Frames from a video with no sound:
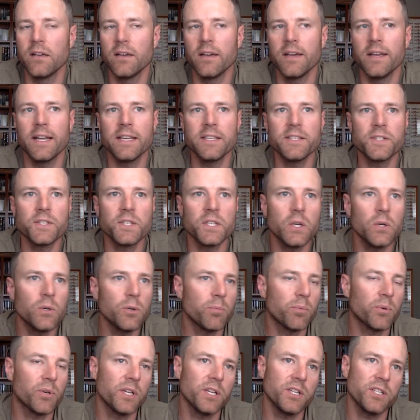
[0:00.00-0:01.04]
And I so
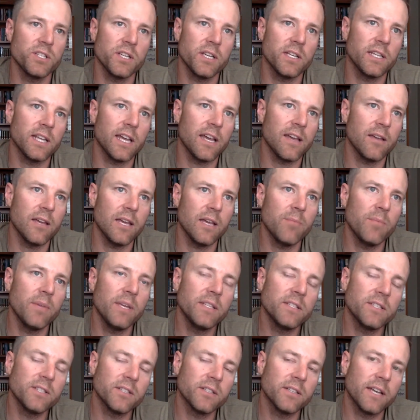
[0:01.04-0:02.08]
appreciate that. It
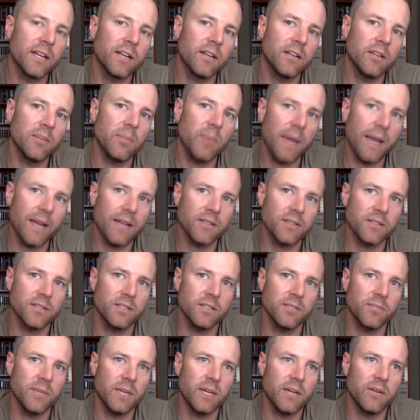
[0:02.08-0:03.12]
means you're not only passionate
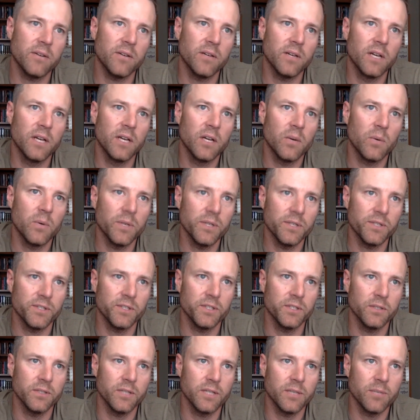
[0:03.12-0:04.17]
about what you're
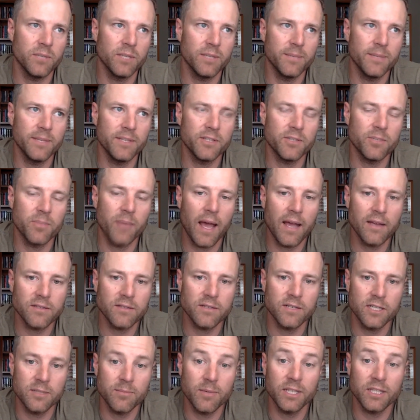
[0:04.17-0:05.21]
doing, but it means you're
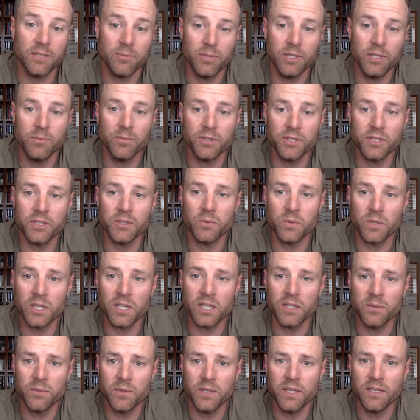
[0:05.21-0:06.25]
passionate about the people you're
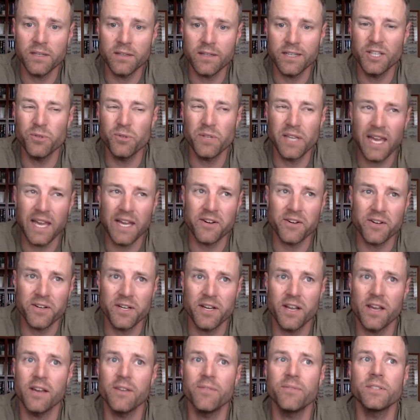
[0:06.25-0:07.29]
working with, and you care
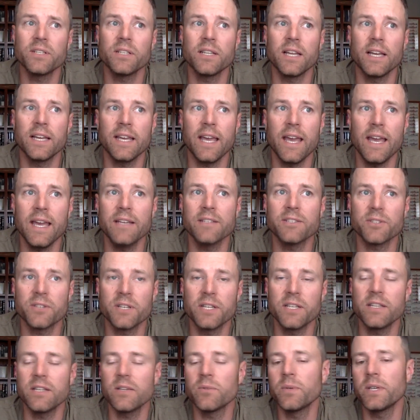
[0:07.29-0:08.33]
enough to, like, hey, is there
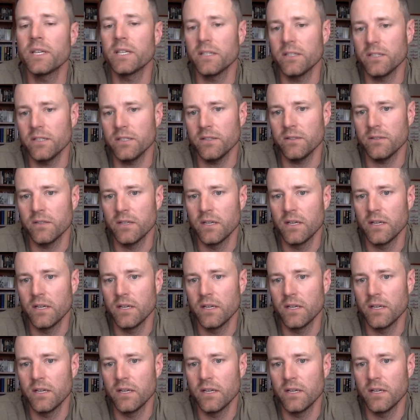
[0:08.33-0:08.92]
anything we can do?